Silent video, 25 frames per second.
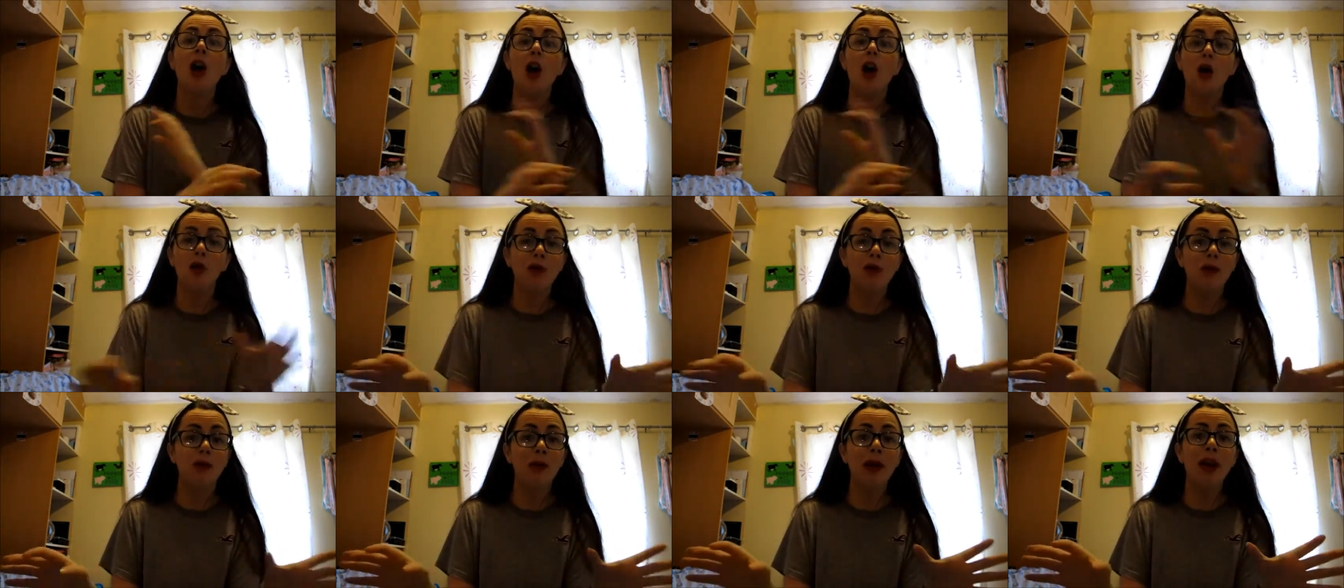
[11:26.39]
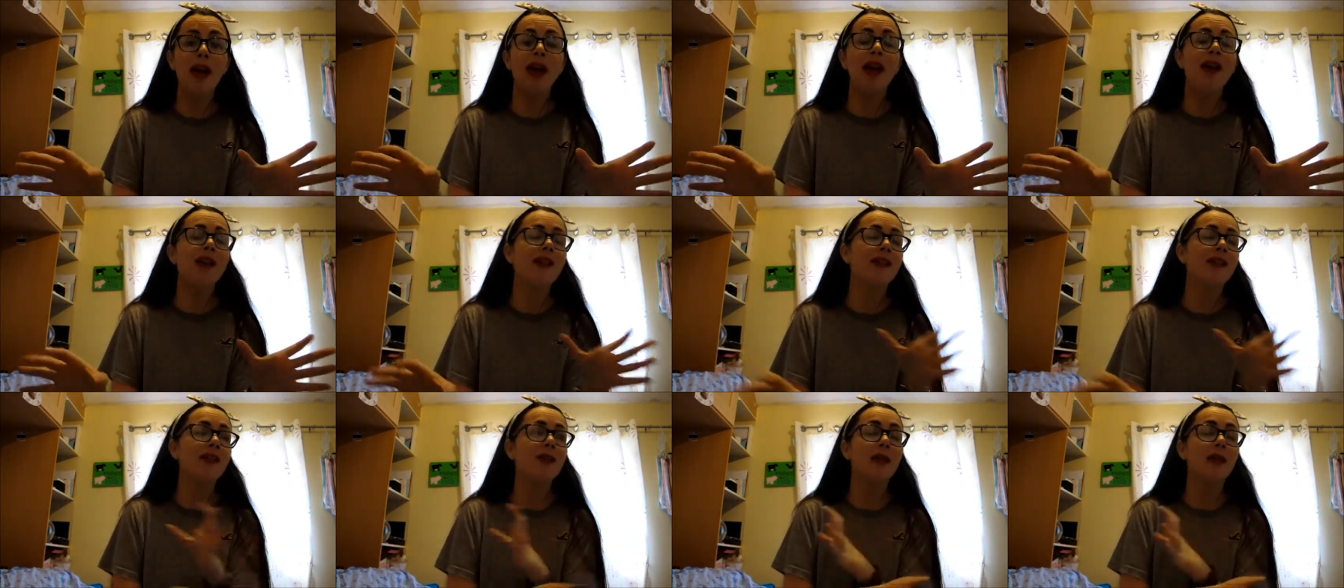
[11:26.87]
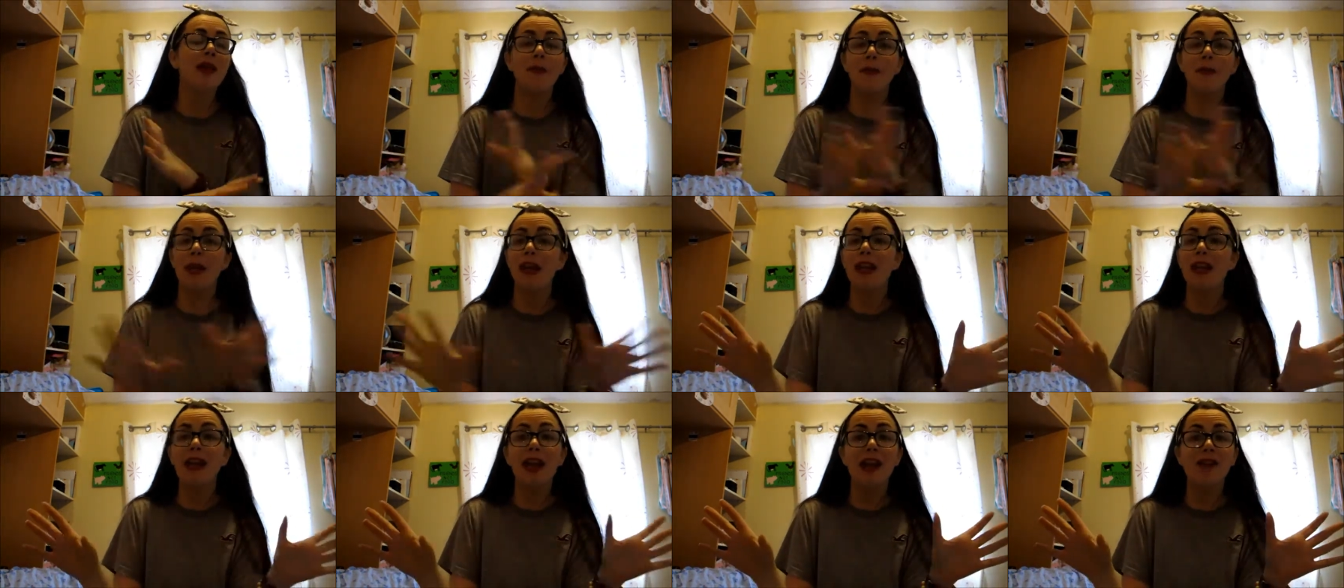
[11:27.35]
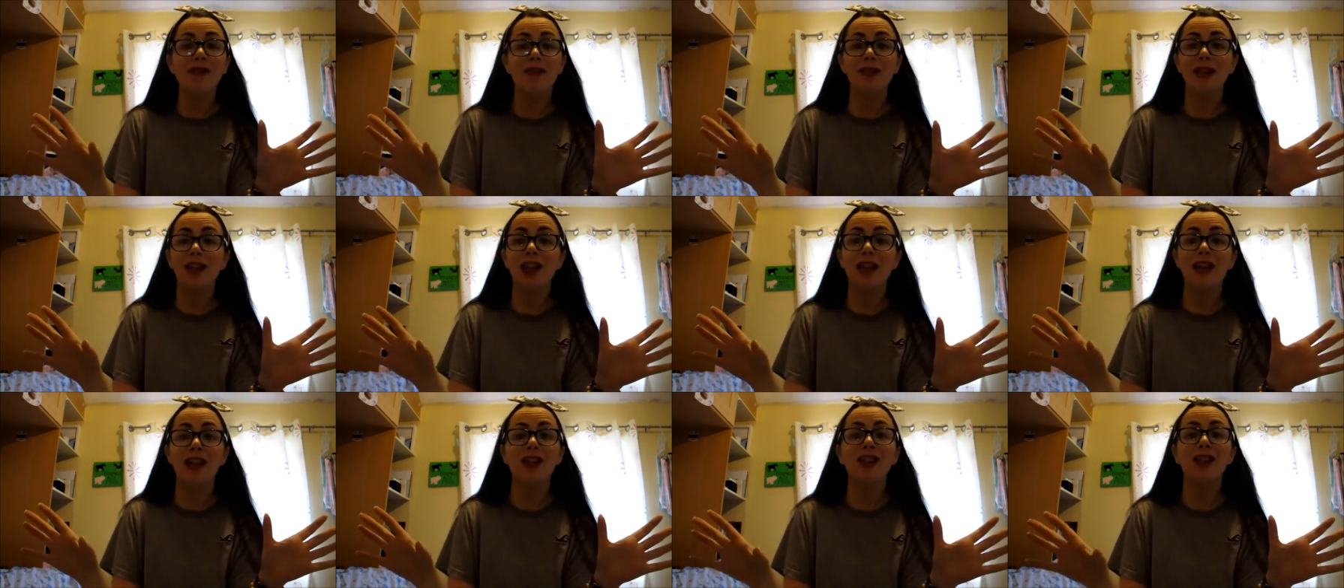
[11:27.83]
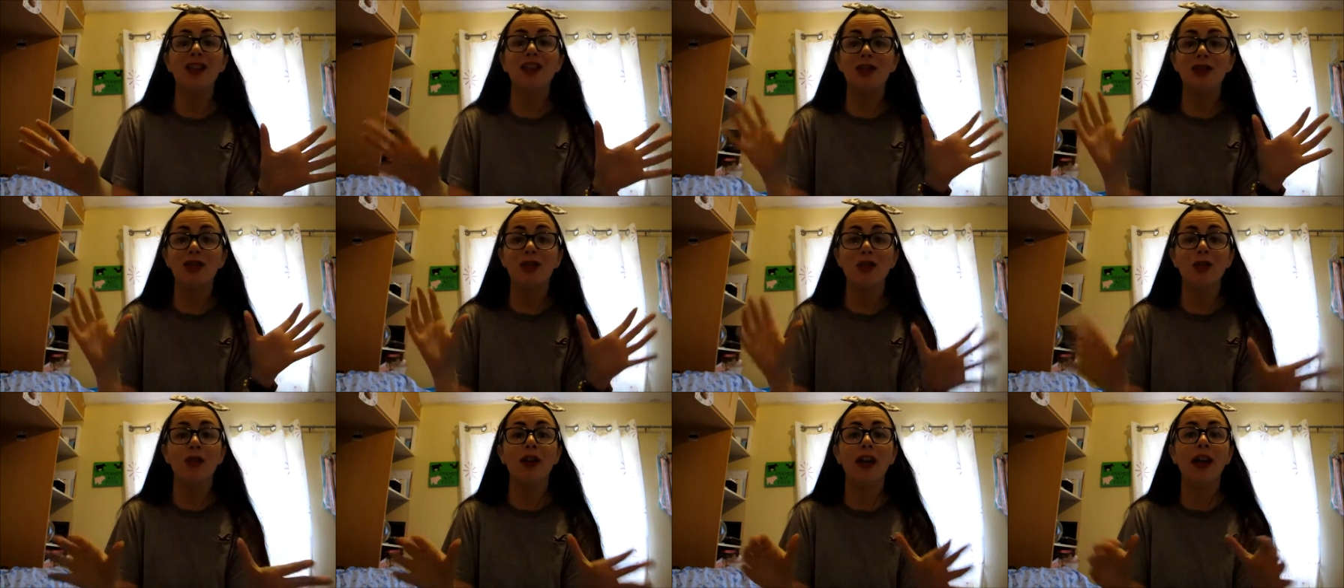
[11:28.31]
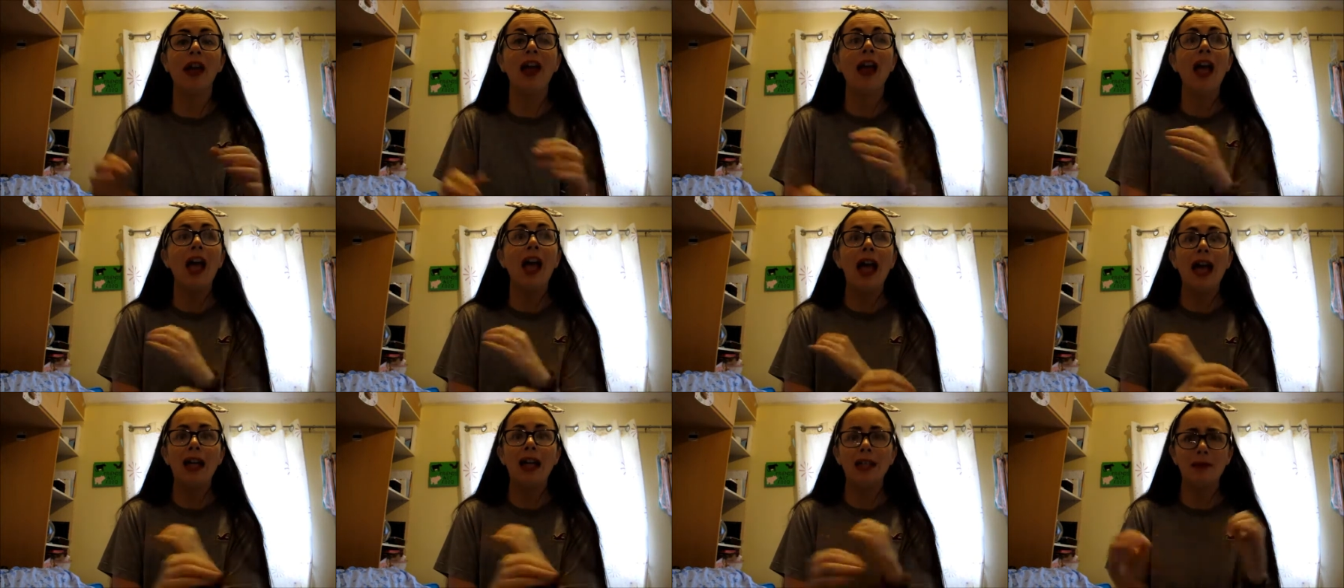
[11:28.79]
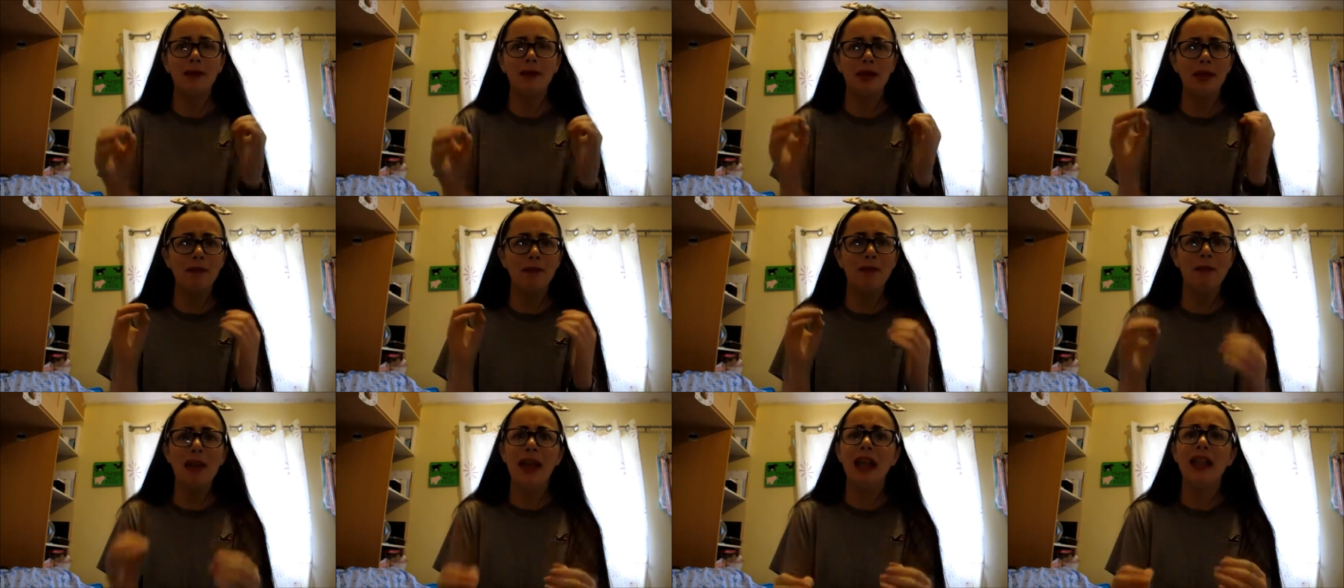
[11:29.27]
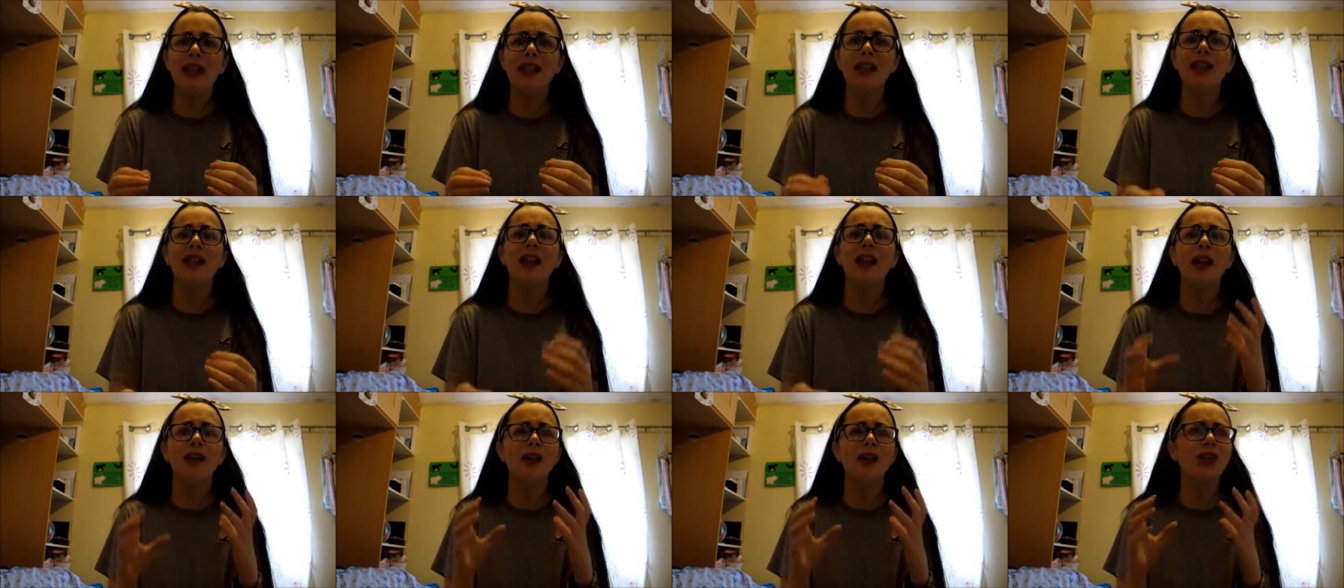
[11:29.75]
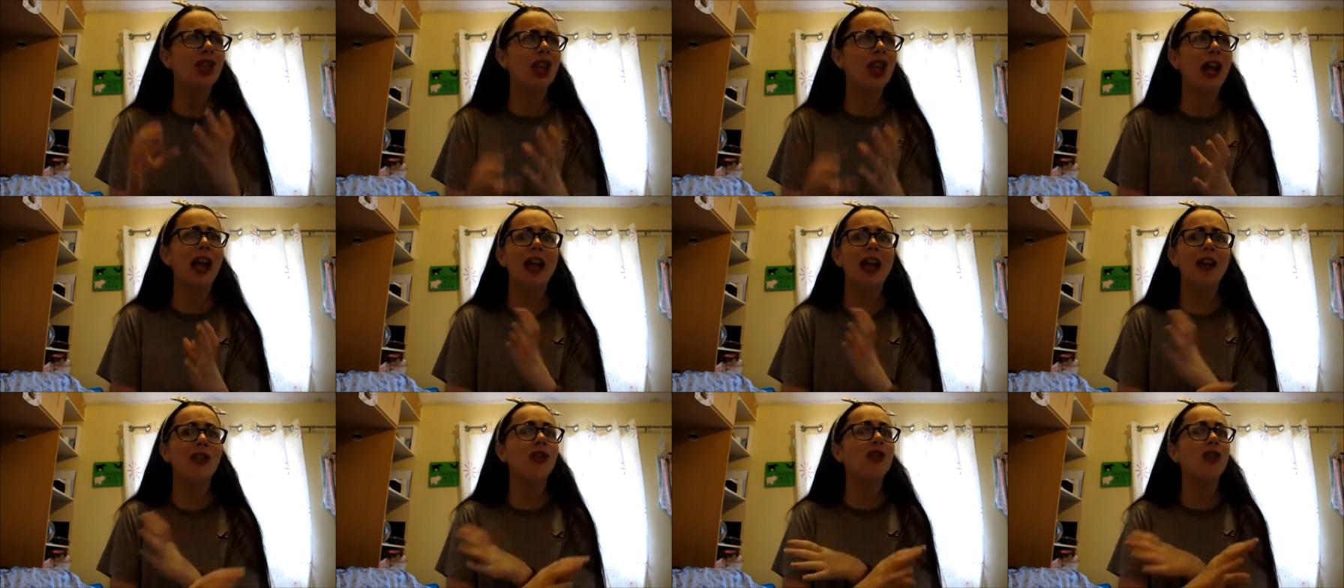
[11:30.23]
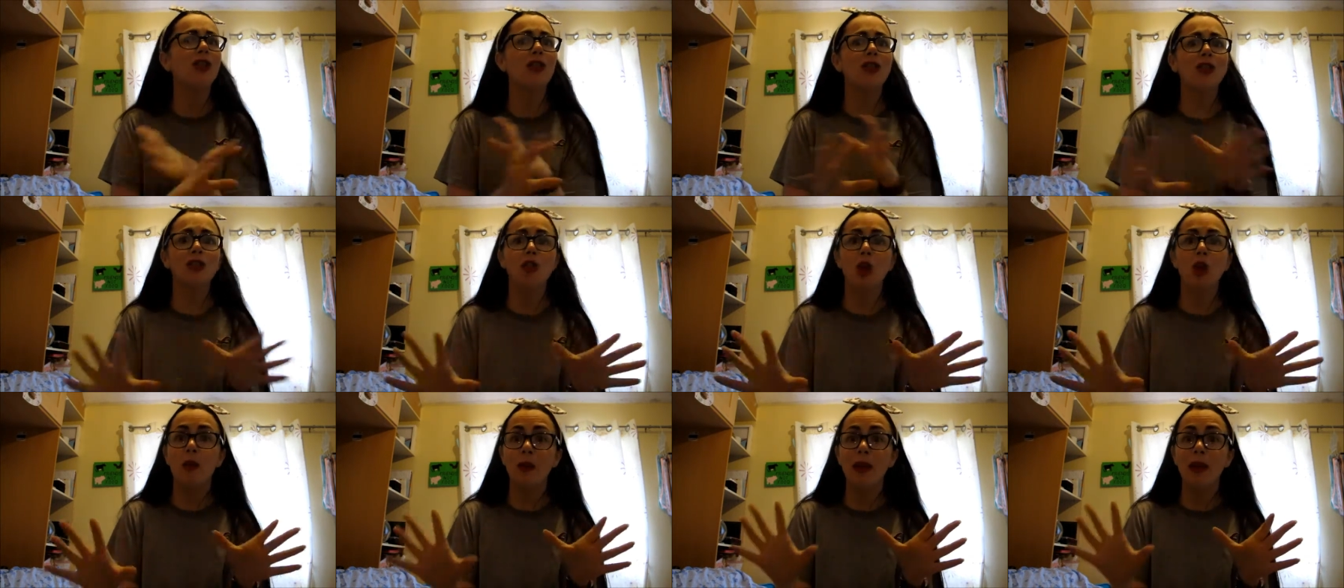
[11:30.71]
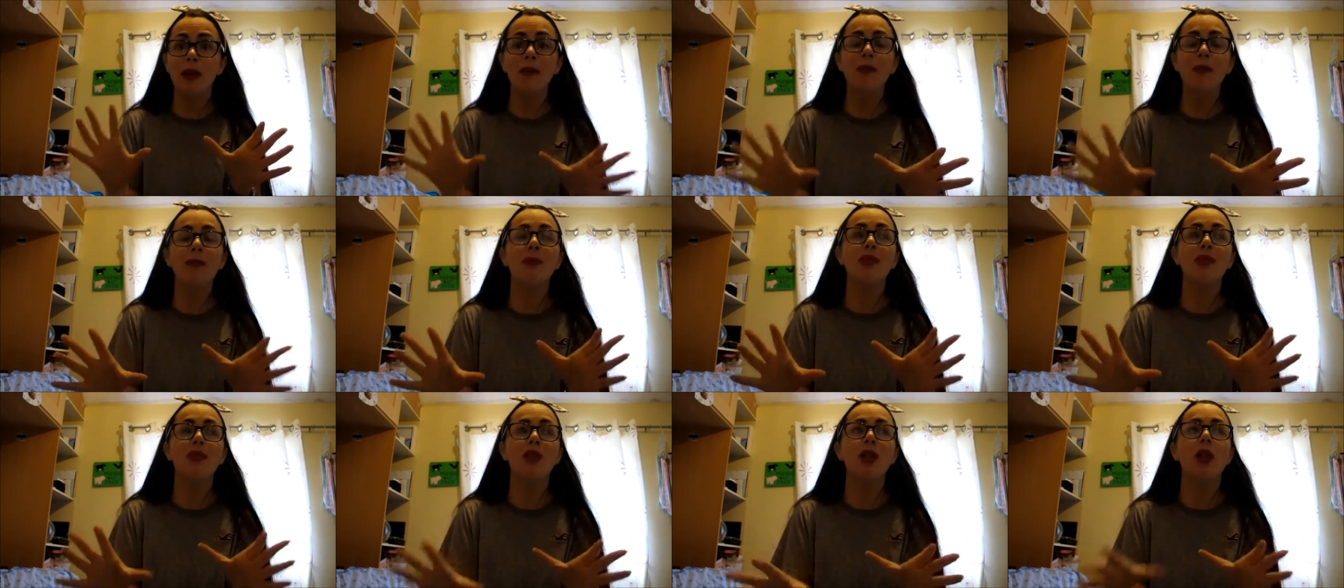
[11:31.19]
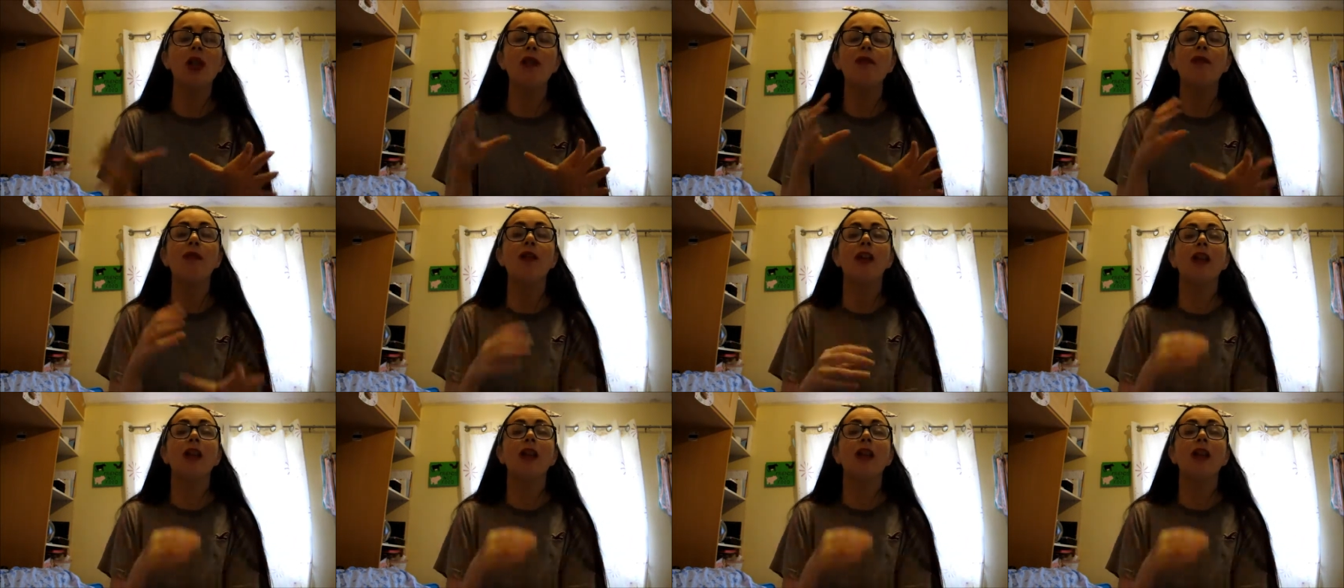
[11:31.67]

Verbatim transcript: over the past many ever years she's done it has been amazing and changed so many people's life.